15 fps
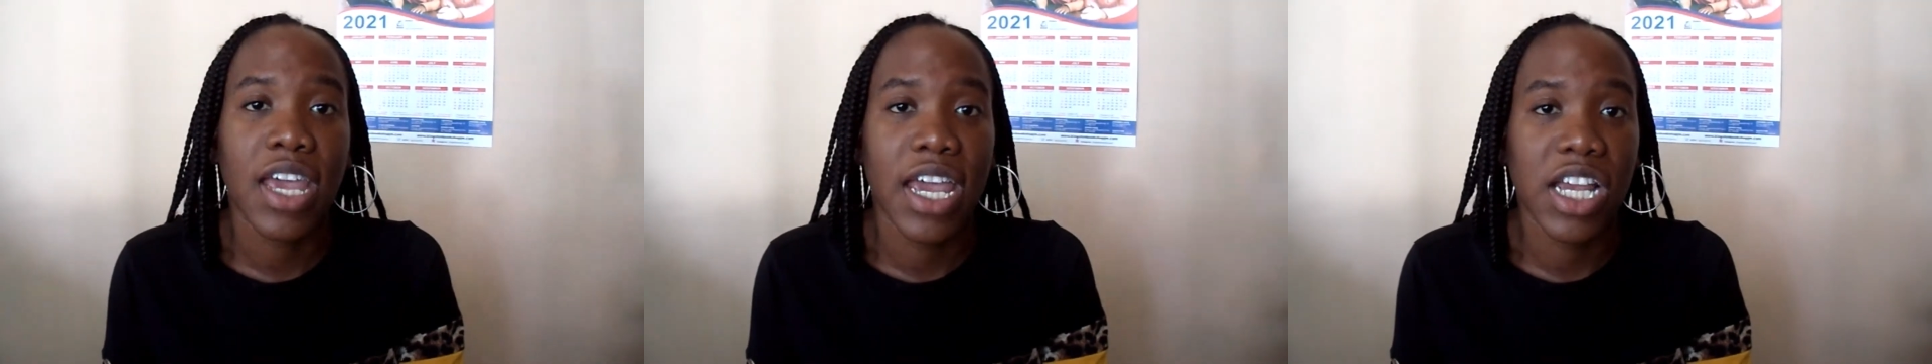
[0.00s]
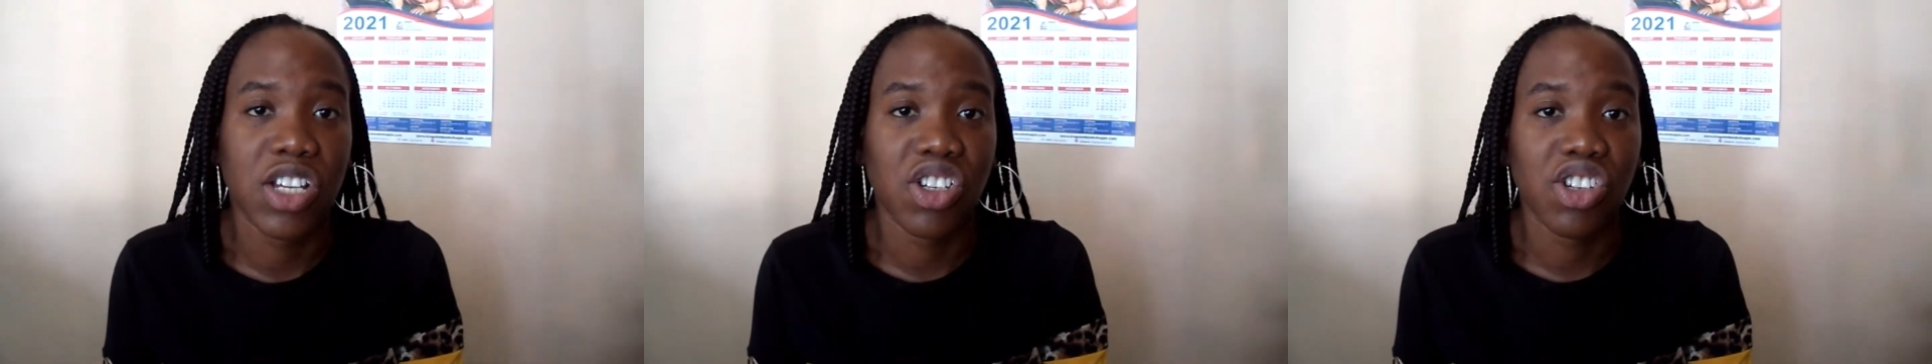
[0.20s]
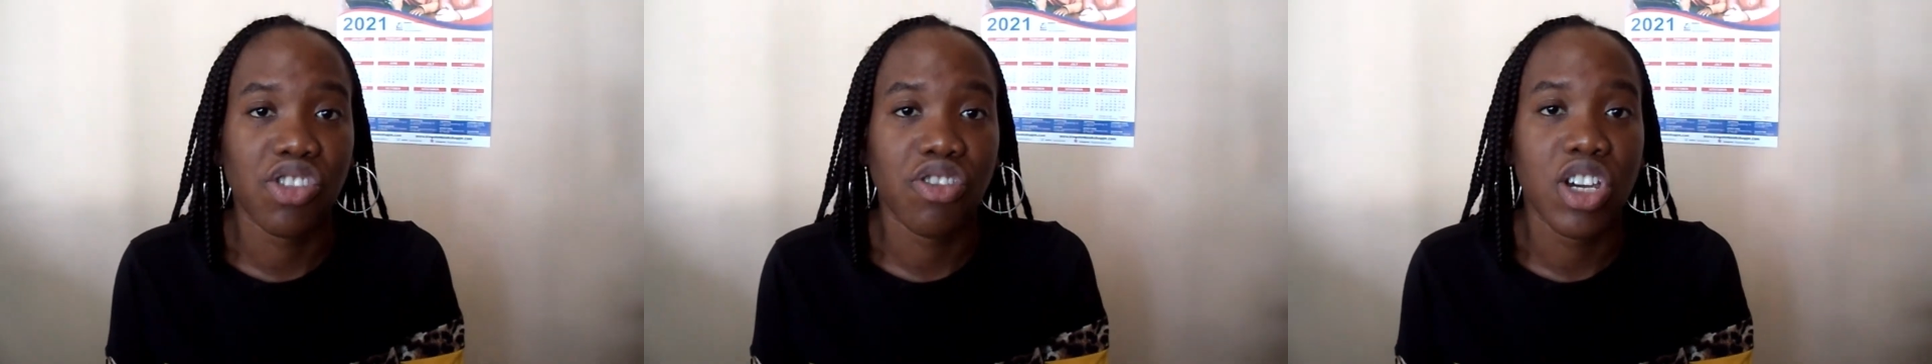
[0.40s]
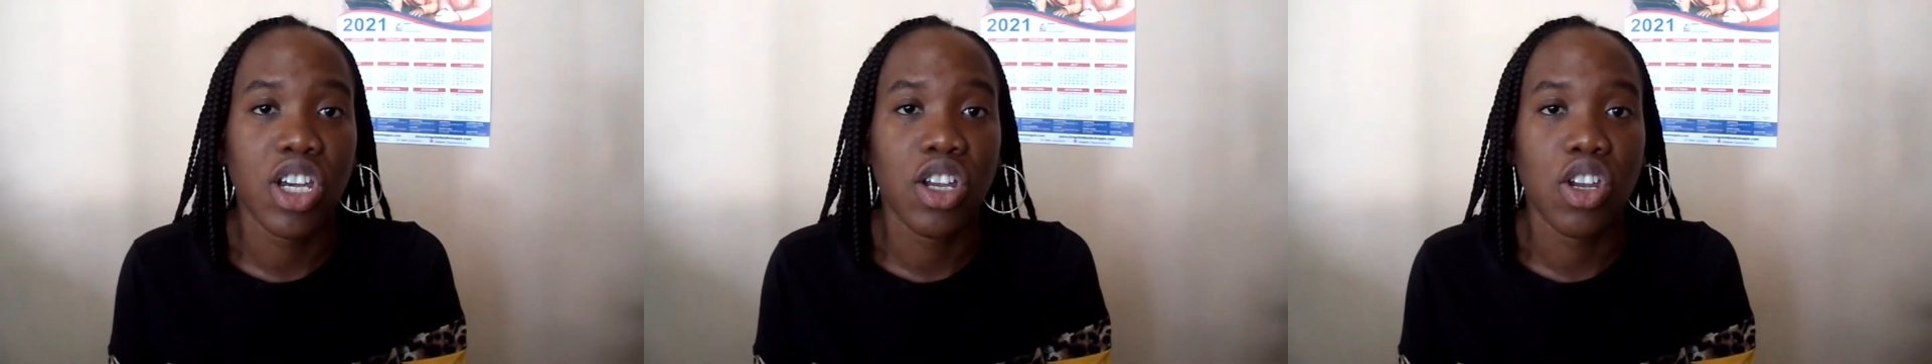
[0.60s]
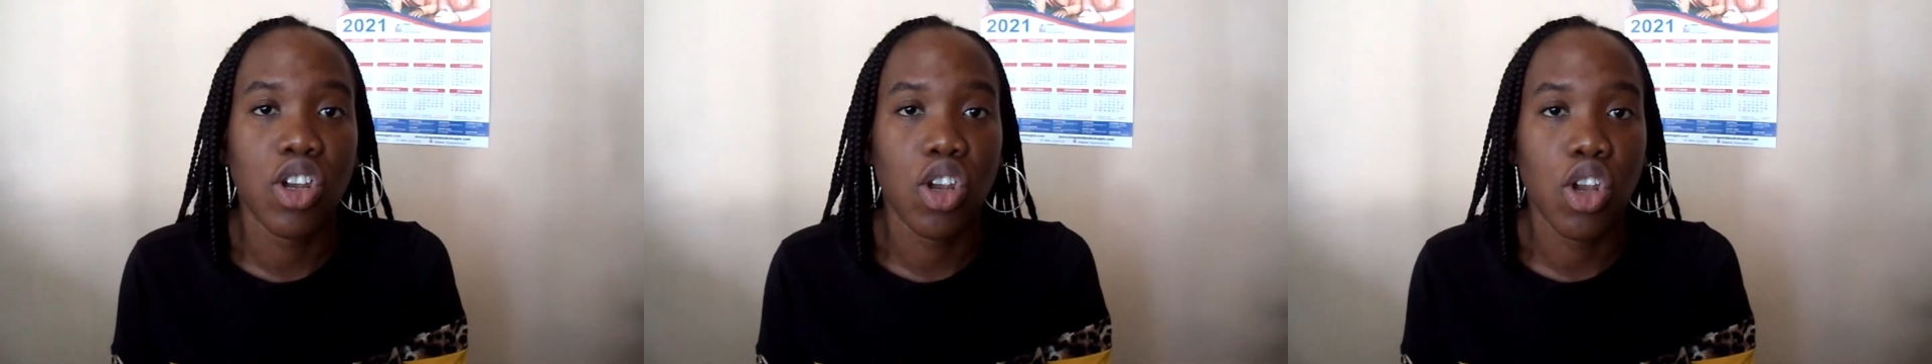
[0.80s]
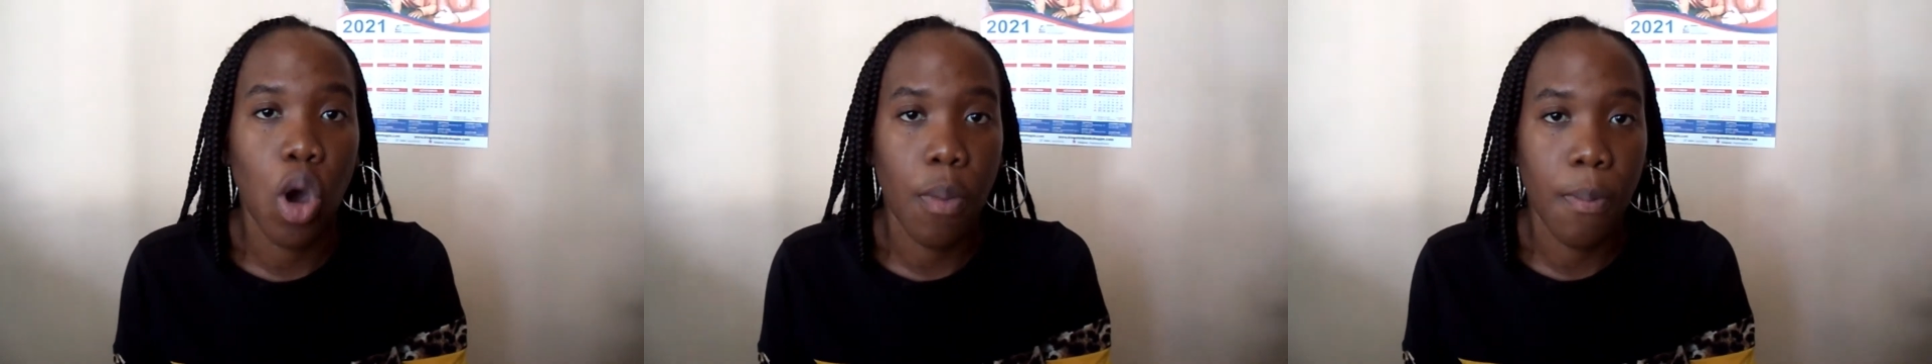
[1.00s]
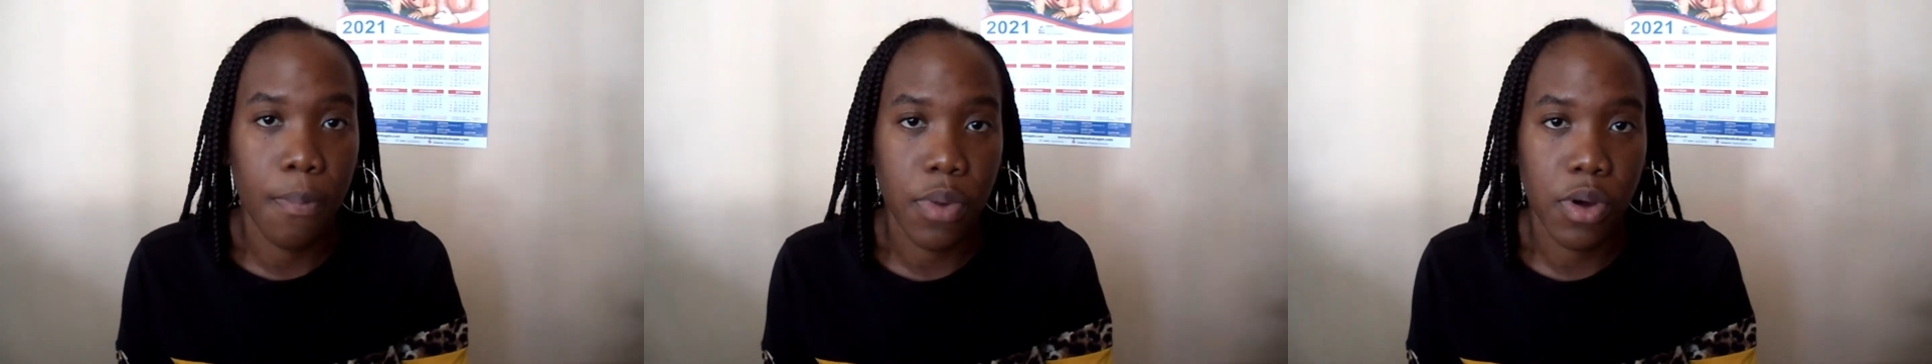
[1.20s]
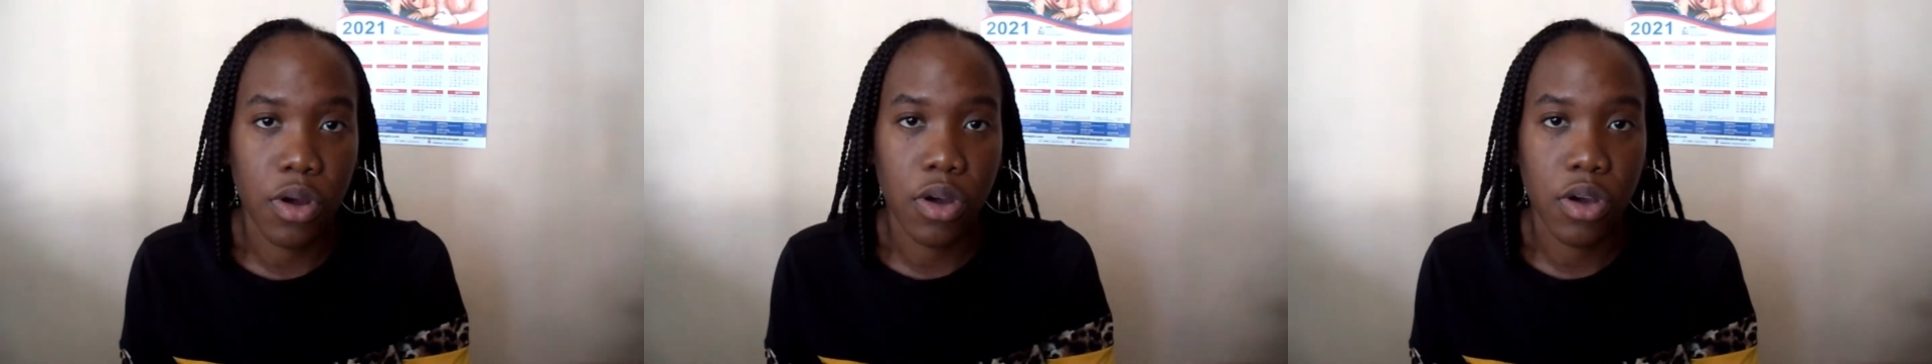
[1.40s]
entry
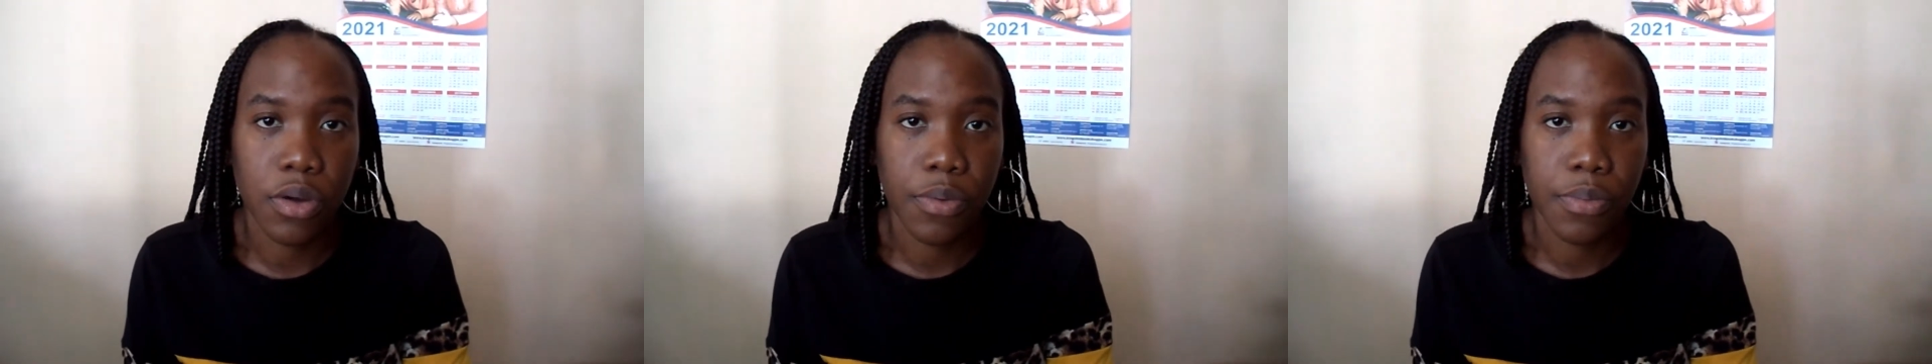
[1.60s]
number.